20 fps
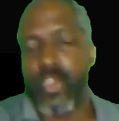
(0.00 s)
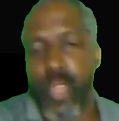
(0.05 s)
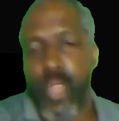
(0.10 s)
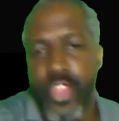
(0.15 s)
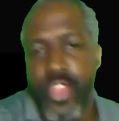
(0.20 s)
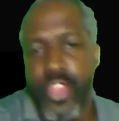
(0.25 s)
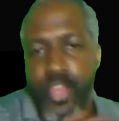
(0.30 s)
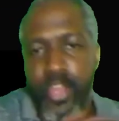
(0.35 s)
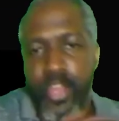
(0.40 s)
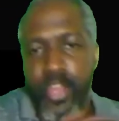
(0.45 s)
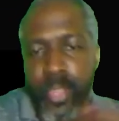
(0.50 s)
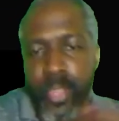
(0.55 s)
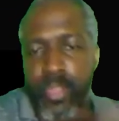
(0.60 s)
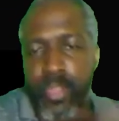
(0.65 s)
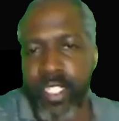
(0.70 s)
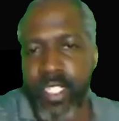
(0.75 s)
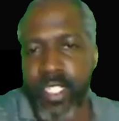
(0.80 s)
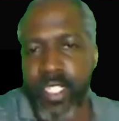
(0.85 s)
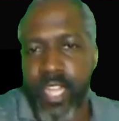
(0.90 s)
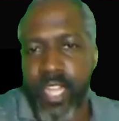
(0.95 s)
with the
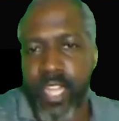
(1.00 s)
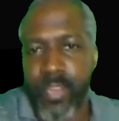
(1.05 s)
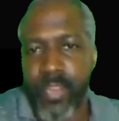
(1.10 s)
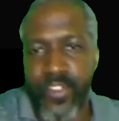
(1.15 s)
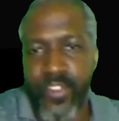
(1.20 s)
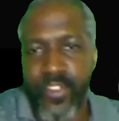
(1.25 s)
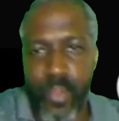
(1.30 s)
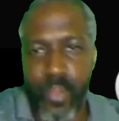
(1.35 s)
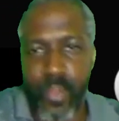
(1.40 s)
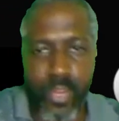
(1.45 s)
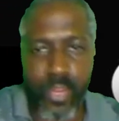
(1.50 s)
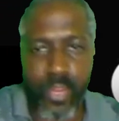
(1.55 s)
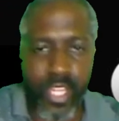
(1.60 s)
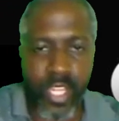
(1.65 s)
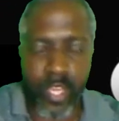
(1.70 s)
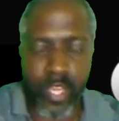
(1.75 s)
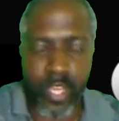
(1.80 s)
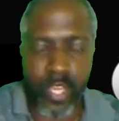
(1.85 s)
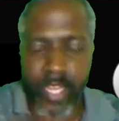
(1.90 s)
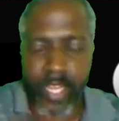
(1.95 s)
Bitcoiners of Southwest Florida, you
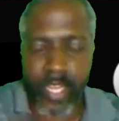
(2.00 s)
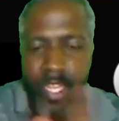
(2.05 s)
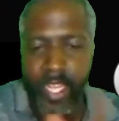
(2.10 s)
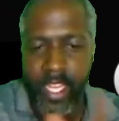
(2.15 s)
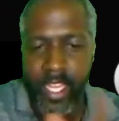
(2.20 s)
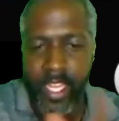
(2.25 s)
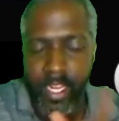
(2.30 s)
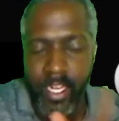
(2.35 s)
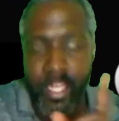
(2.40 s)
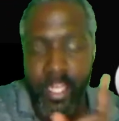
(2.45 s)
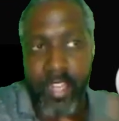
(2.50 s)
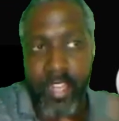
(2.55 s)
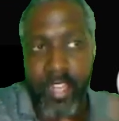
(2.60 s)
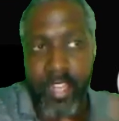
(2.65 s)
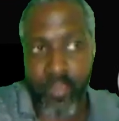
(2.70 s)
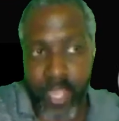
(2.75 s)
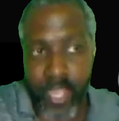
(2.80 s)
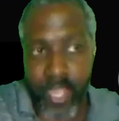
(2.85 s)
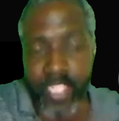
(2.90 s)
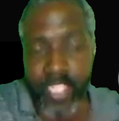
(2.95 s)
can
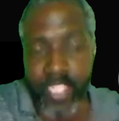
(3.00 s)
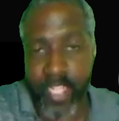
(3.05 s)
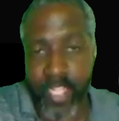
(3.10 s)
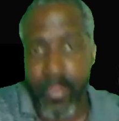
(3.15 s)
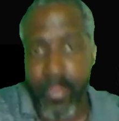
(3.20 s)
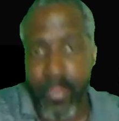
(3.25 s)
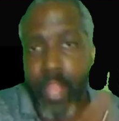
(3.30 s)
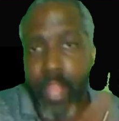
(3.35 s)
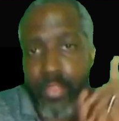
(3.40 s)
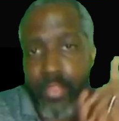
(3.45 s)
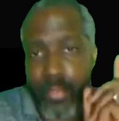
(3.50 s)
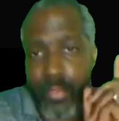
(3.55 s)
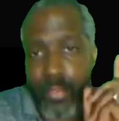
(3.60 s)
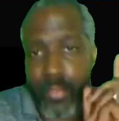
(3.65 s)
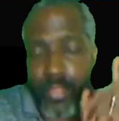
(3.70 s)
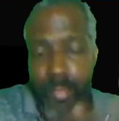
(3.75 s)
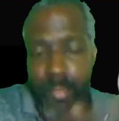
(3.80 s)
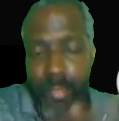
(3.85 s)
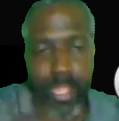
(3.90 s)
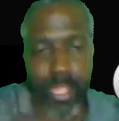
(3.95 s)
reach them through
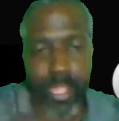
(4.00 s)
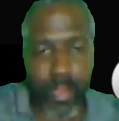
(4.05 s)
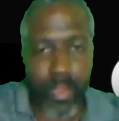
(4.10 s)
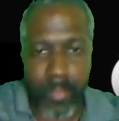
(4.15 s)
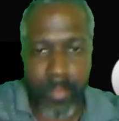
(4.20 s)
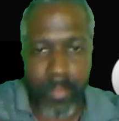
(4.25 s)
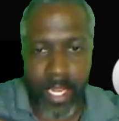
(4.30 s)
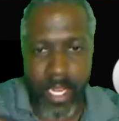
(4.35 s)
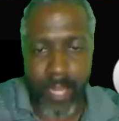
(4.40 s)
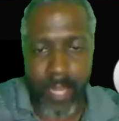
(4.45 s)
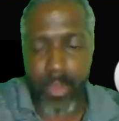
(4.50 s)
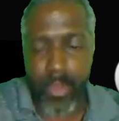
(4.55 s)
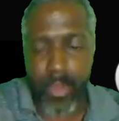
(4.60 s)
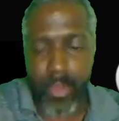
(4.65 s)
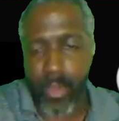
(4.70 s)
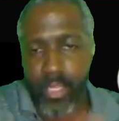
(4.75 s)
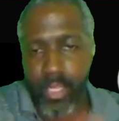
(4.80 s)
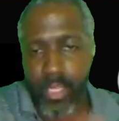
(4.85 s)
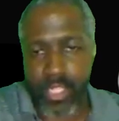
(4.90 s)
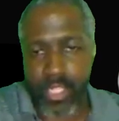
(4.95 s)
the Bitcoin meetup,
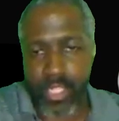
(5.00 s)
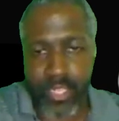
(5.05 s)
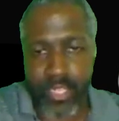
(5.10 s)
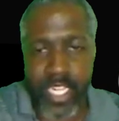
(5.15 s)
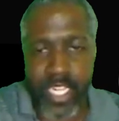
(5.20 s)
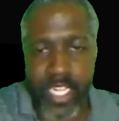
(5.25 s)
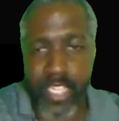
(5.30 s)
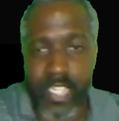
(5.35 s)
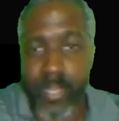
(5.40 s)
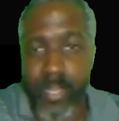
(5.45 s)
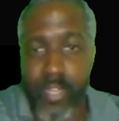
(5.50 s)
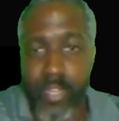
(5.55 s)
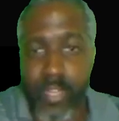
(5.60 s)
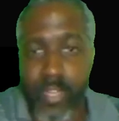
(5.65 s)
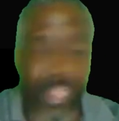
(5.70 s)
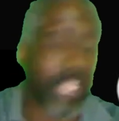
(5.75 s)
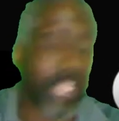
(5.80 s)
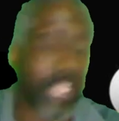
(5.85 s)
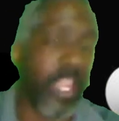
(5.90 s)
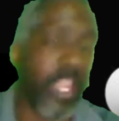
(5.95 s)
or just reach out to me
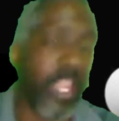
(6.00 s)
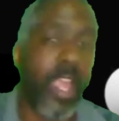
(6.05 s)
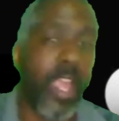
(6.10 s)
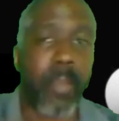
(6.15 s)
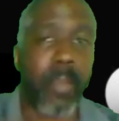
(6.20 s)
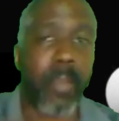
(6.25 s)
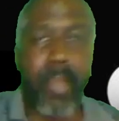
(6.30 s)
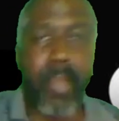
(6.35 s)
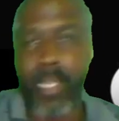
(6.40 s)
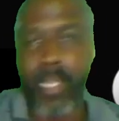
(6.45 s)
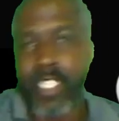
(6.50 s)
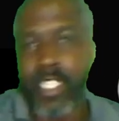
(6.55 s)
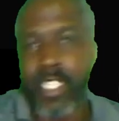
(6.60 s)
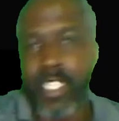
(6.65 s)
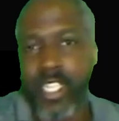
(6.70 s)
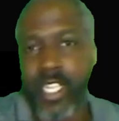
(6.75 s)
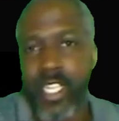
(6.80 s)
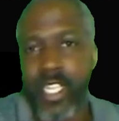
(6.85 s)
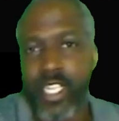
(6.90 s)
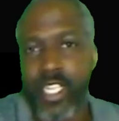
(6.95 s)
directly by
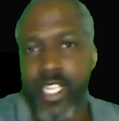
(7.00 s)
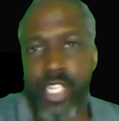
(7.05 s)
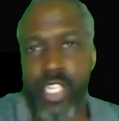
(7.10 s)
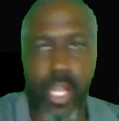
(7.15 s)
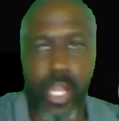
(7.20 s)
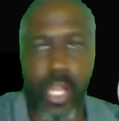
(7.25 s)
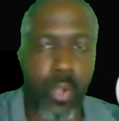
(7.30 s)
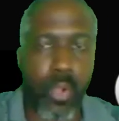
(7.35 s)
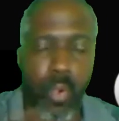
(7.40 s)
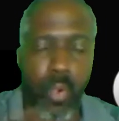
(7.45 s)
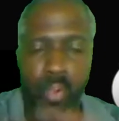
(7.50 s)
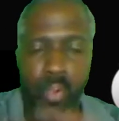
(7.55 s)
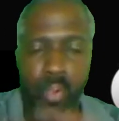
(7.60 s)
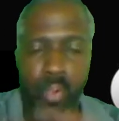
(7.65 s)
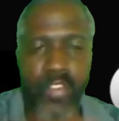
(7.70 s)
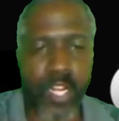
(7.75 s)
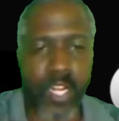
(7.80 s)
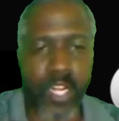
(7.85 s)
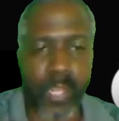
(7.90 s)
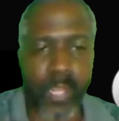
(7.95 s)
messaging this show or
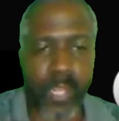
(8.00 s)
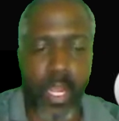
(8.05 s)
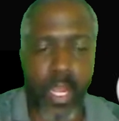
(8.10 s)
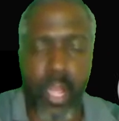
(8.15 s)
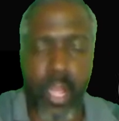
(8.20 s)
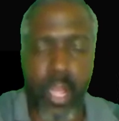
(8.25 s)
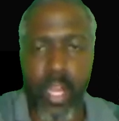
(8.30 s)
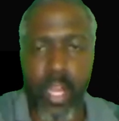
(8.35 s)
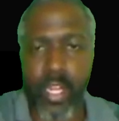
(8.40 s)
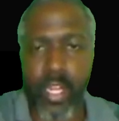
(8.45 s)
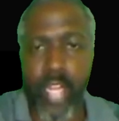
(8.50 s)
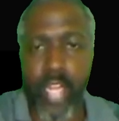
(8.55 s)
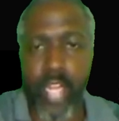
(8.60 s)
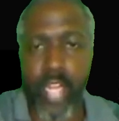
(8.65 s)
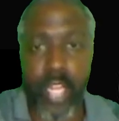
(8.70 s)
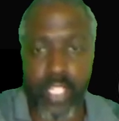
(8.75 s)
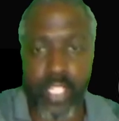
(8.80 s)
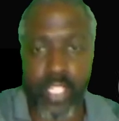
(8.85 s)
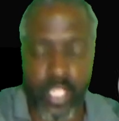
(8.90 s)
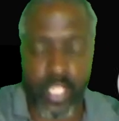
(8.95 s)
finding me on
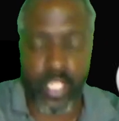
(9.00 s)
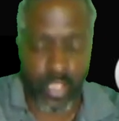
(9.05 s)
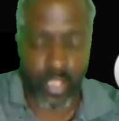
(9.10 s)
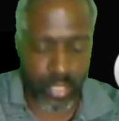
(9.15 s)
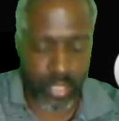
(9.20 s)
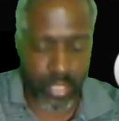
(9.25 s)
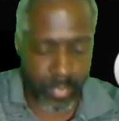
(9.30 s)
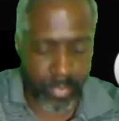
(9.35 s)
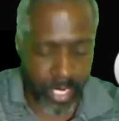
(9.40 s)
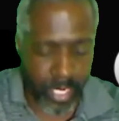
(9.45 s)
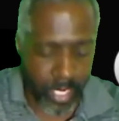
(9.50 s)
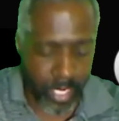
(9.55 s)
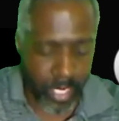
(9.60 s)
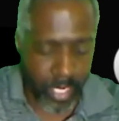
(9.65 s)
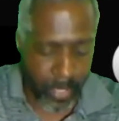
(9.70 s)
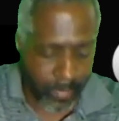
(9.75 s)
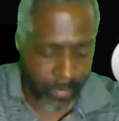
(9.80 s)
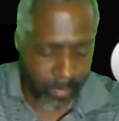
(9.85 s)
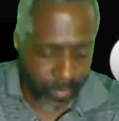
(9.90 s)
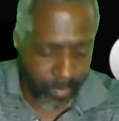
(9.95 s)
social media.
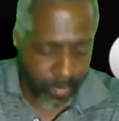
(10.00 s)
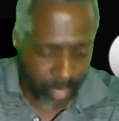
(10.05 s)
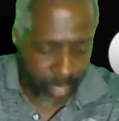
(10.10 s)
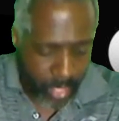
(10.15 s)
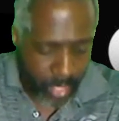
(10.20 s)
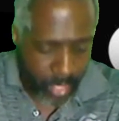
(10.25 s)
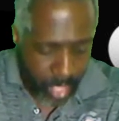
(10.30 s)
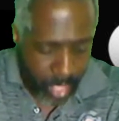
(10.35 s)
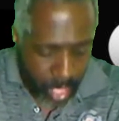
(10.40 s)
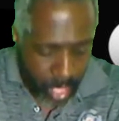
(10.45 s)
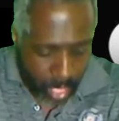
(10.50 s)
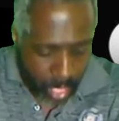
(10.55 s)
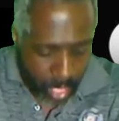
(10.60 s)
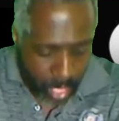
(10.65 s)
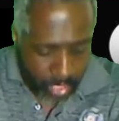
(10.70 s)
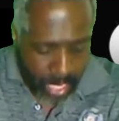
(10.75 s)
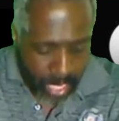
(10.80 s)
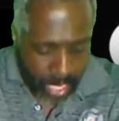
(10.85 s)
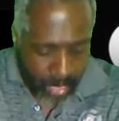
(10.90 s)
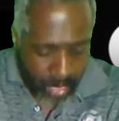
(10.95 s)

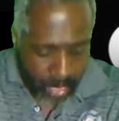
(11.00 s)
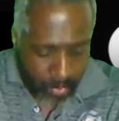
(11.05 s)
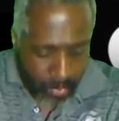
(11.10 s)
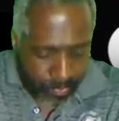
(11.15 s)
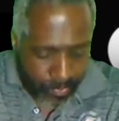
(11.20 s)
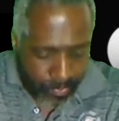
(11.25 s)
So now,